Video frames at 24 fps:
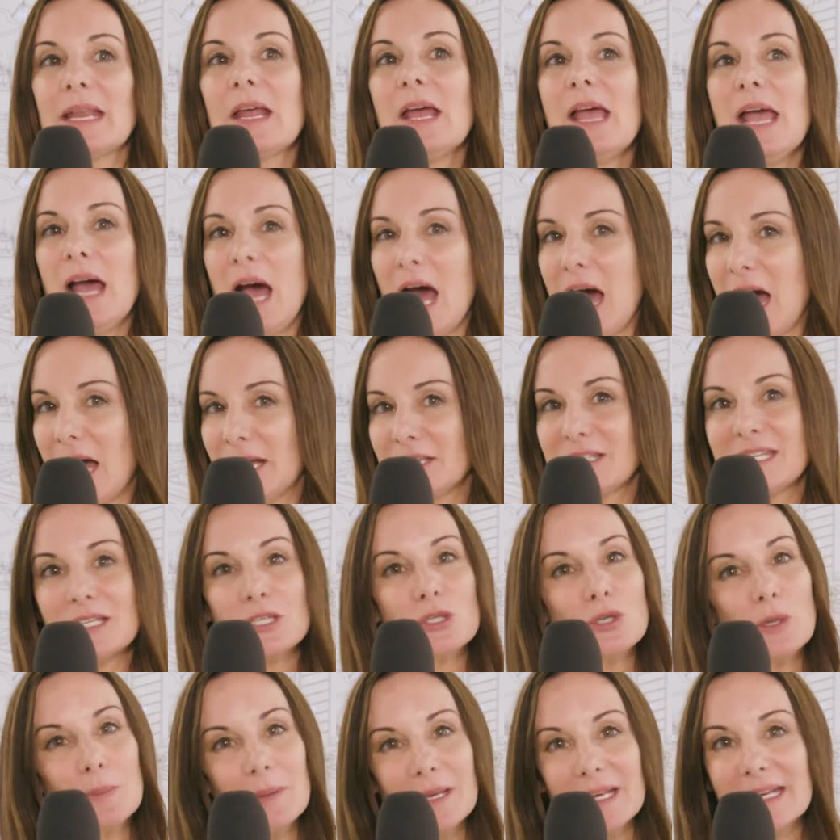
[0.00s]
uh,
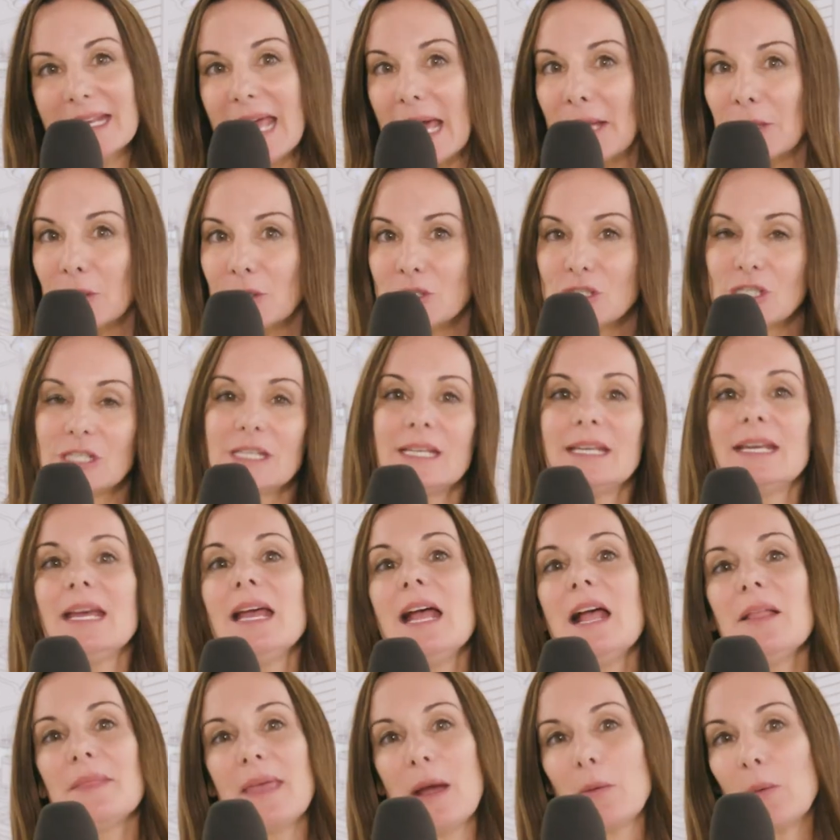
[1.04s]
distributed energy,
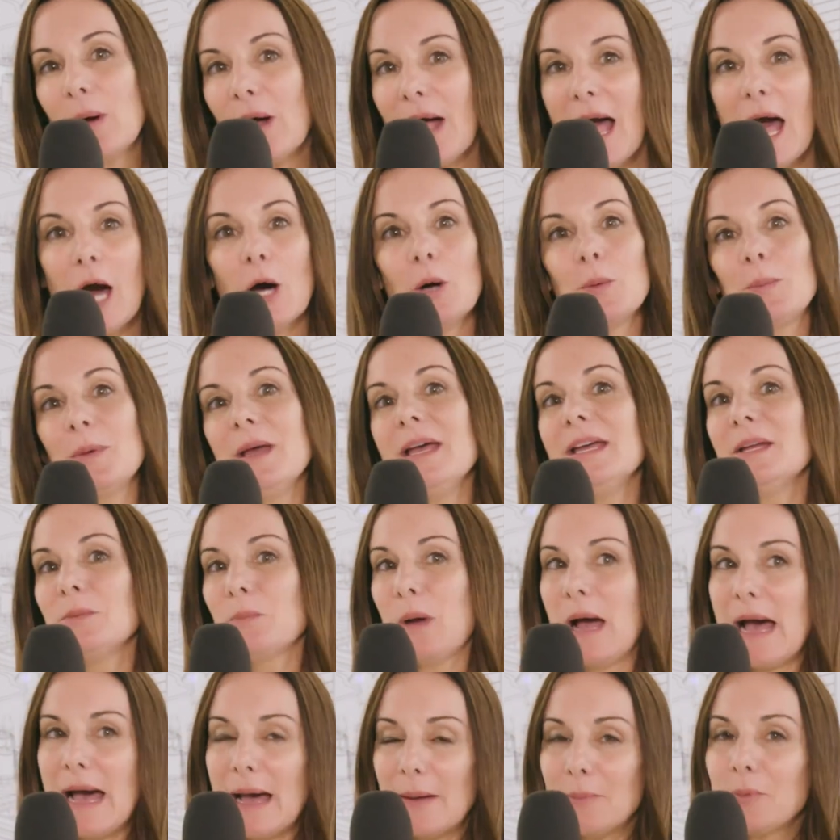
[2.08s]
that will help
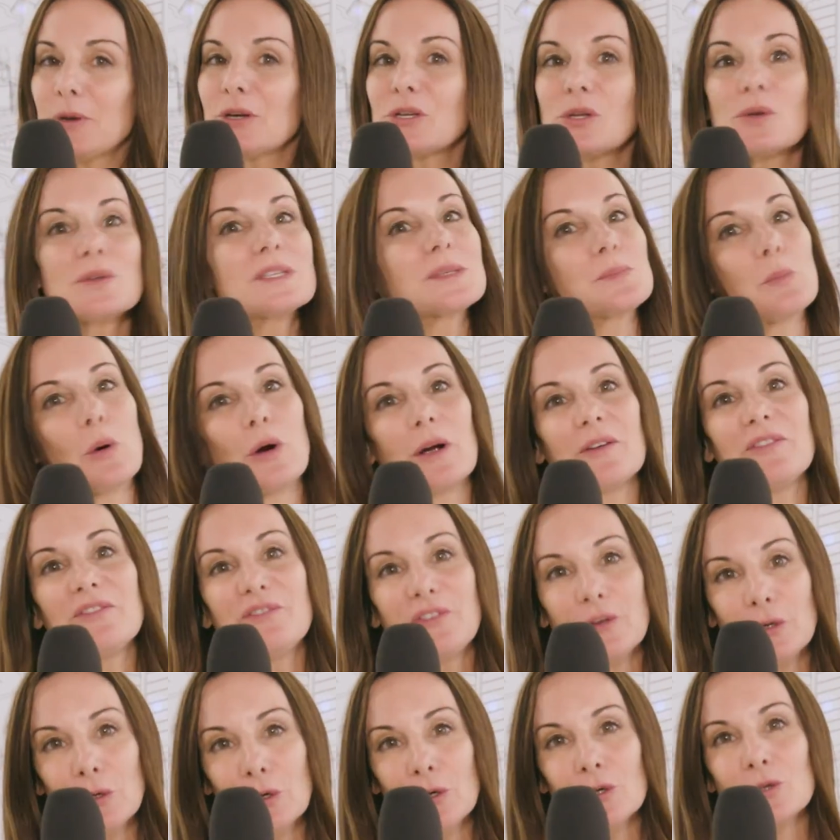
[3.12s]
uh, produce more
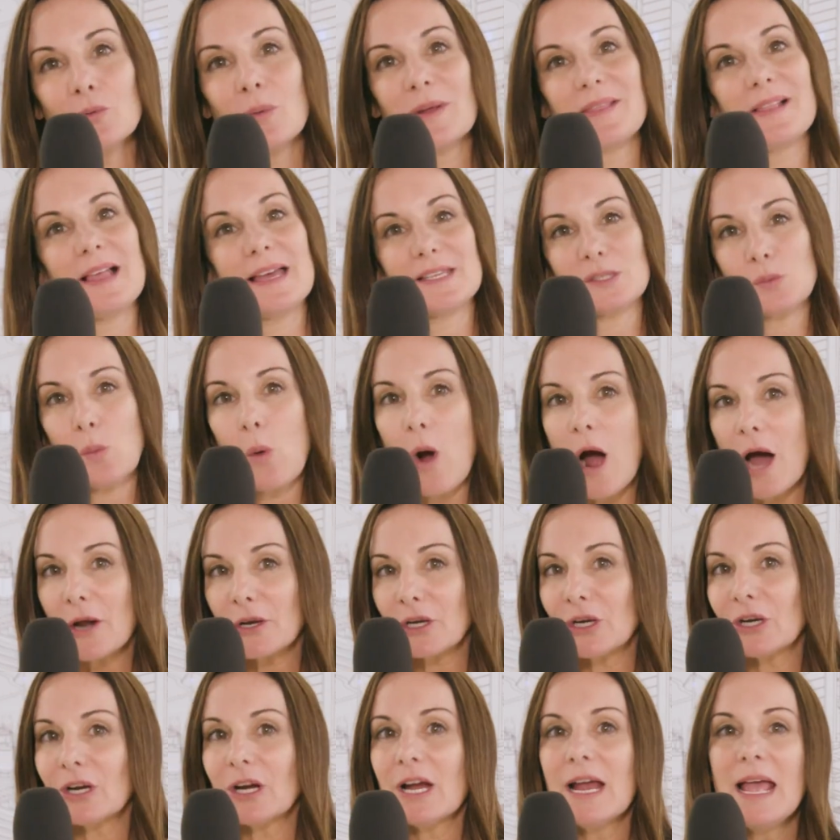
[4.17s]
food with less
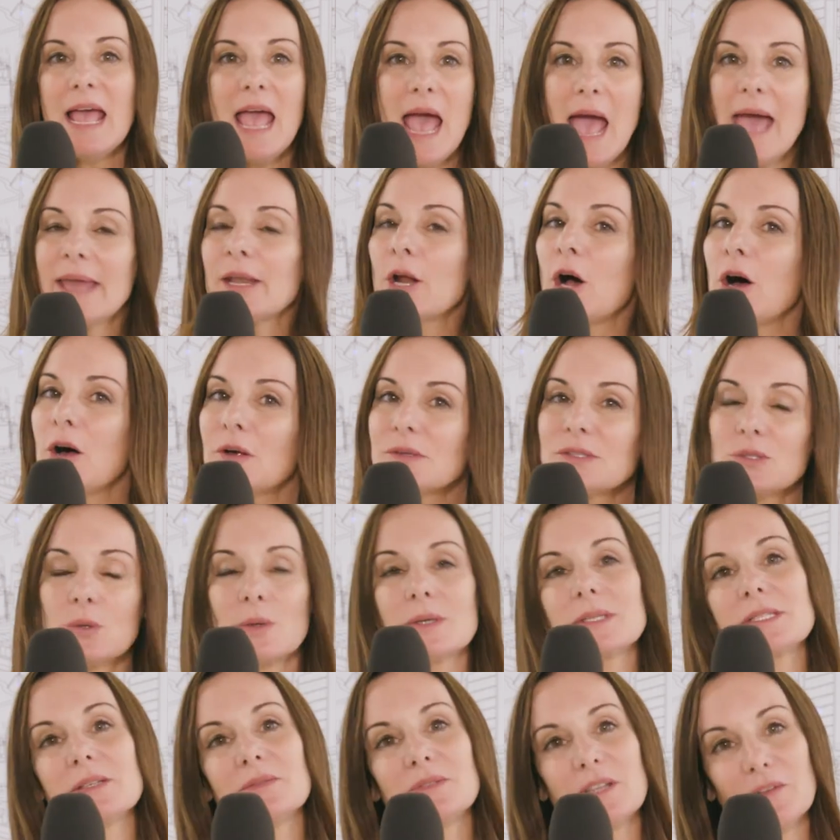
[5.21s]
water, and all
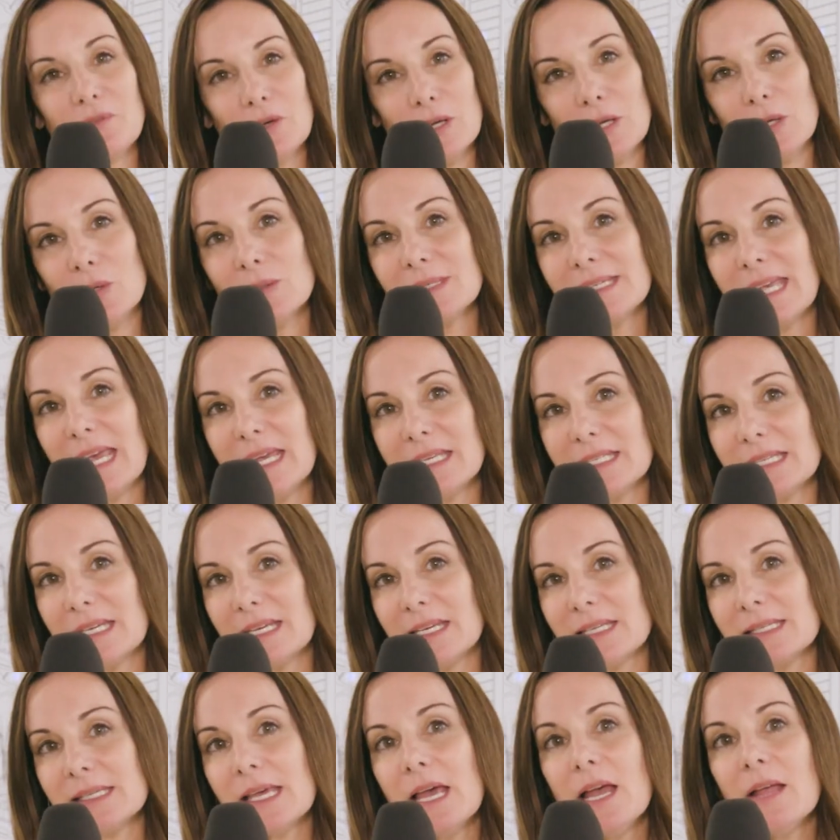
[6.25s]
sorts of different use
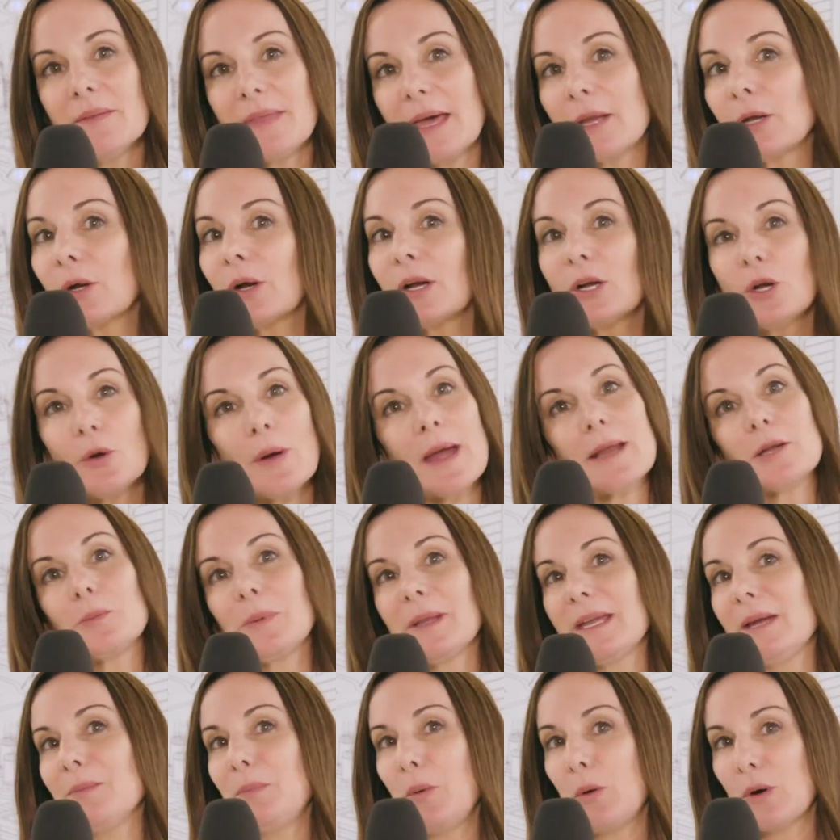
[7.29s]
cases that are
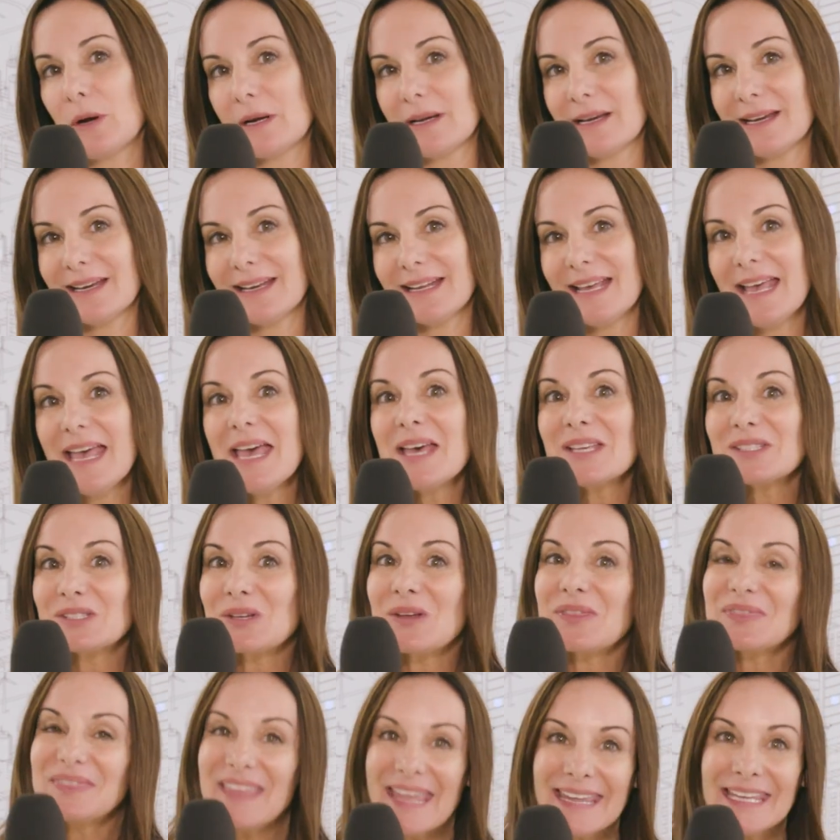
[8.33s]
incredibly important.
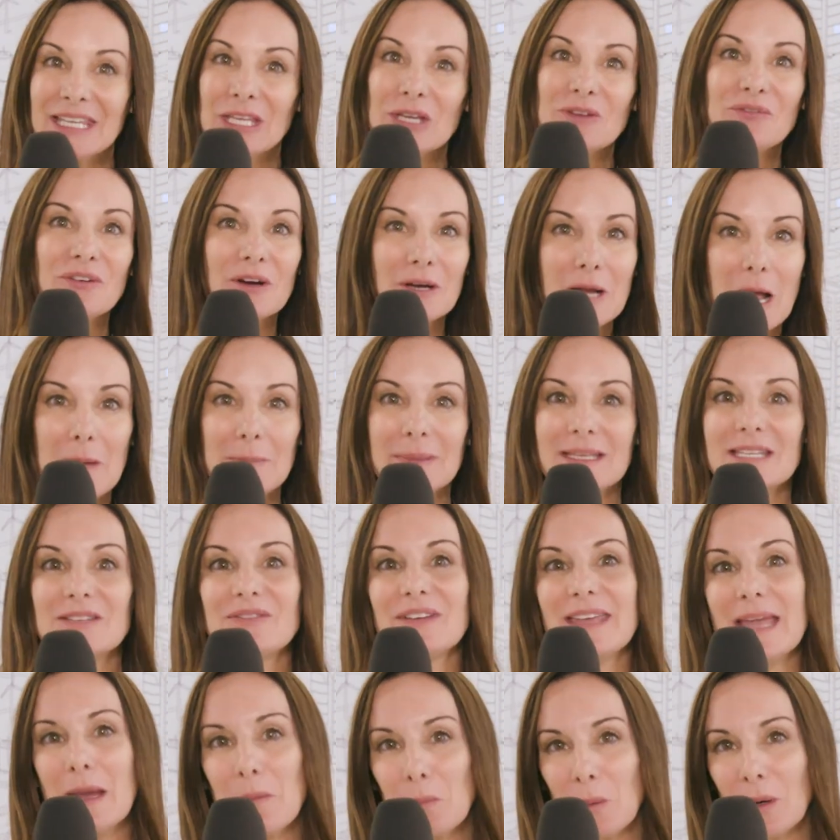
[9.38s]
So thank you for coming to
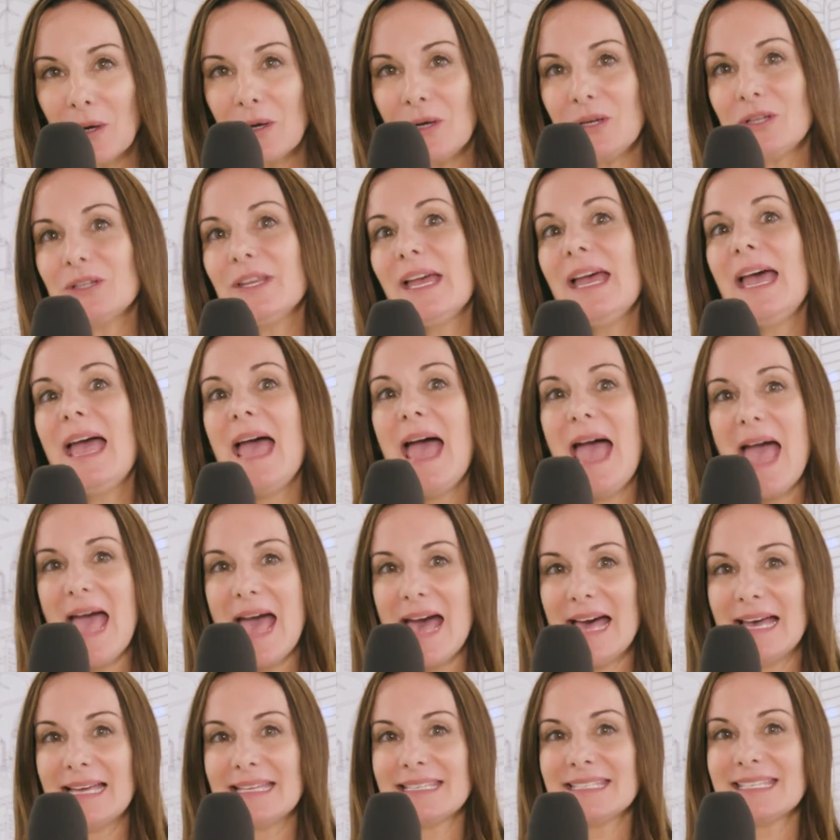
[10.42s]
VMworld,
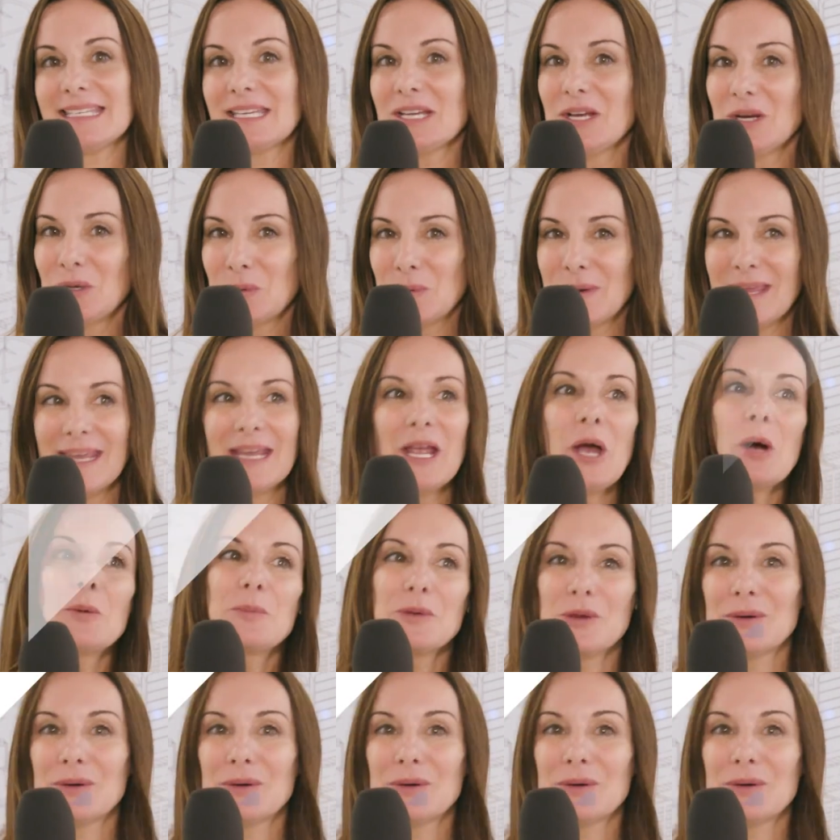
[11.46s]
and we hope